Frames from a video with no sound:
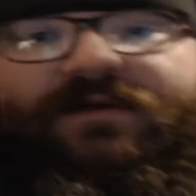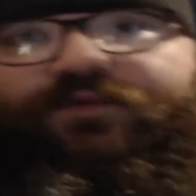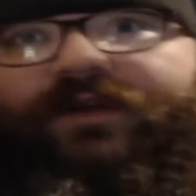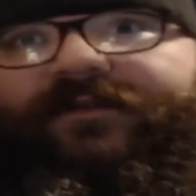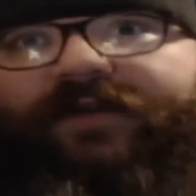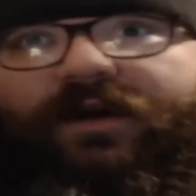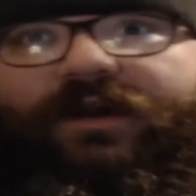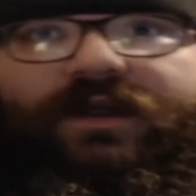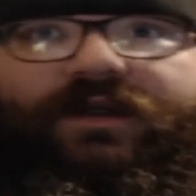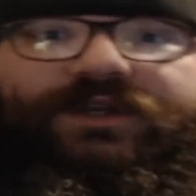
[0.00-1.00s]
Ring of
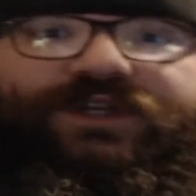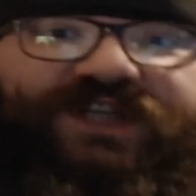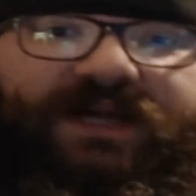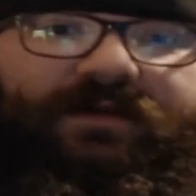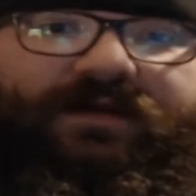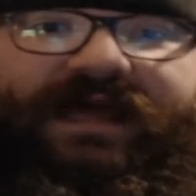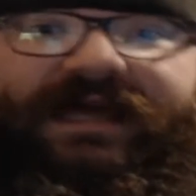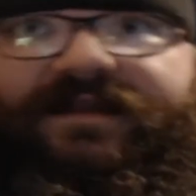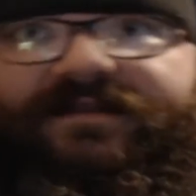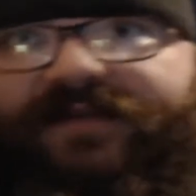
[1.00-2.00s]
Honor, Shimmer,
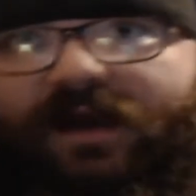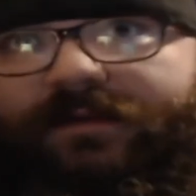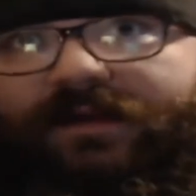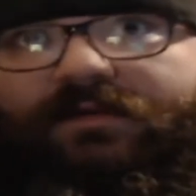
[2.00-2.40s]
AEW,